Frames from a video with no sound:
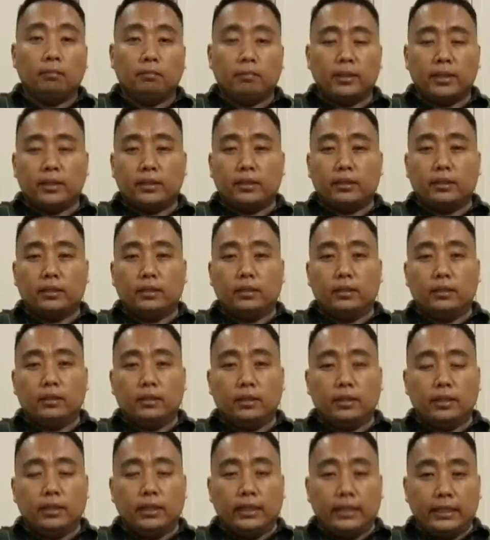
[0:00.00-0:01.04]
But
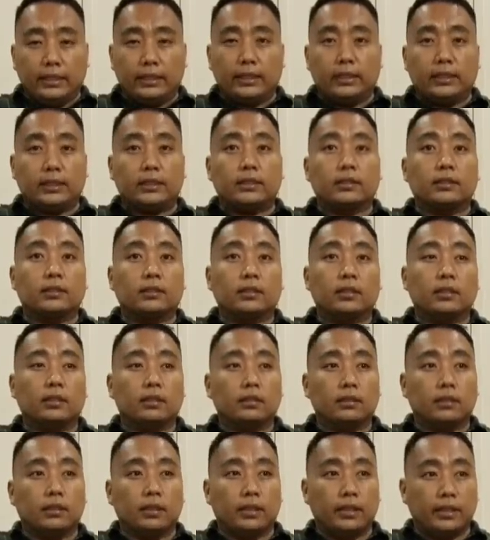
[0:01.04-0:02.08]
the leaders,
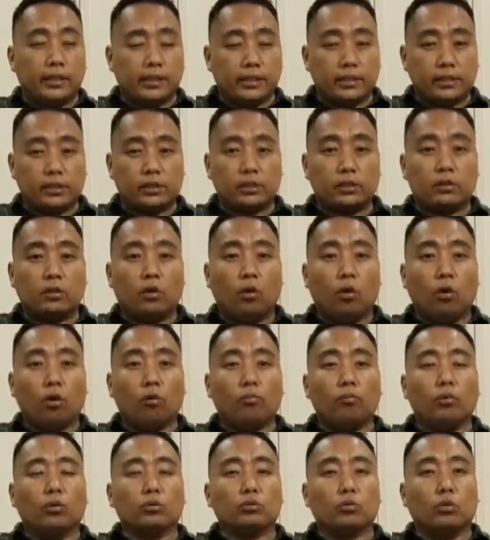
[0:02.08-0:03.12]

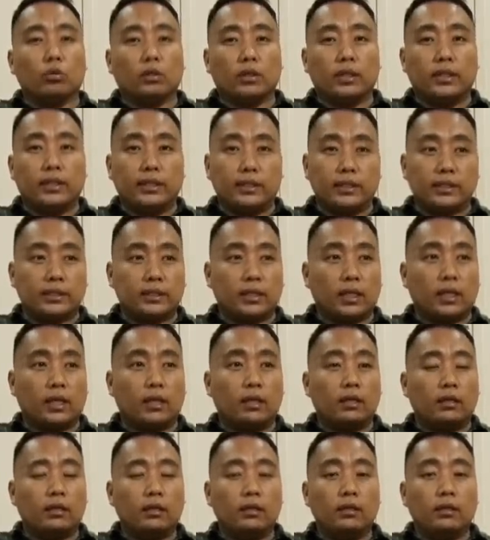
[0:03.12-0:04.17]
almost all the leaders
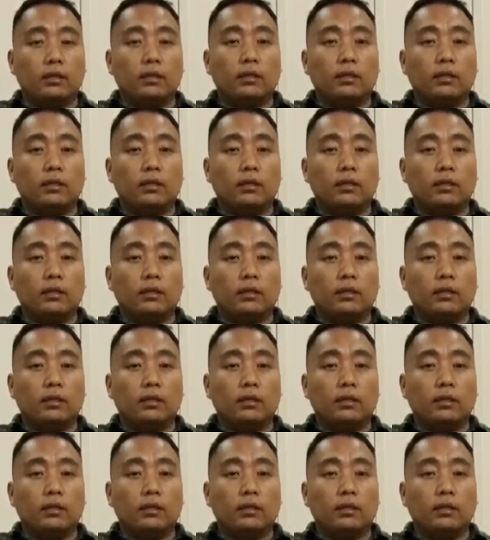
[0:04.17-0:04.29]
are.